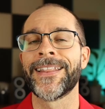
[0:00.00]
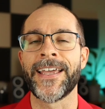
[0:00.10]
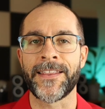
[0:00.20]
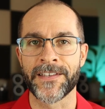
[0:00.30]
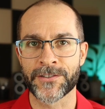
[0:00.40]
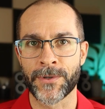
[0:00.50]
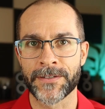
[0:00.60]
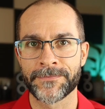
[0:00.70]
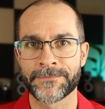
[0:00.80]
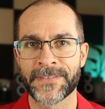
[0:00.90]
like this one.
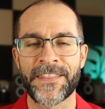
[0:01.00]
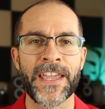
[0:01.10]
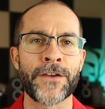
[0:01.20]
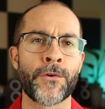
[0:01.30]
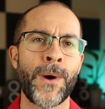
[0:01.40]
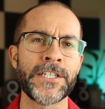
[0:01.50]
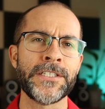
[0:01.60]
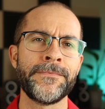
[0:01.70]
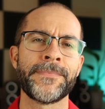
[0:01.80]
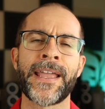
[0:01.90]
Thank you for
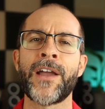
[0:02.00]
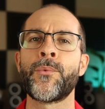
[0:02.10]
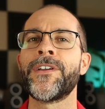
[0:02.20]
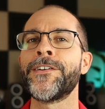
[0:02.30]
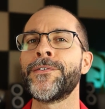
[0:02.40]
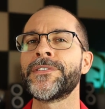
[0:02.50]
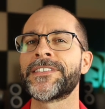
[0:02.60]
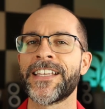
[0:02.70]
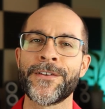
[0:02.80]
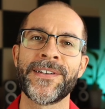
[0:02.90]
watching, and we'll
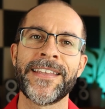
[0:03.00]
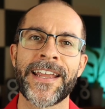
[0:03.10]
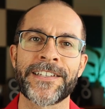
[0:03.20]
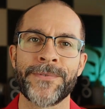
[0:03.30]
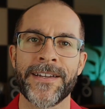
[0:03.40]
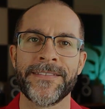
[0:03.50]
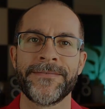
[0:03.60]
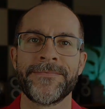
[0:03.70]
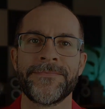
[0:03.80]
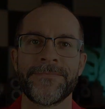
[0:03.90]
see you in the next one.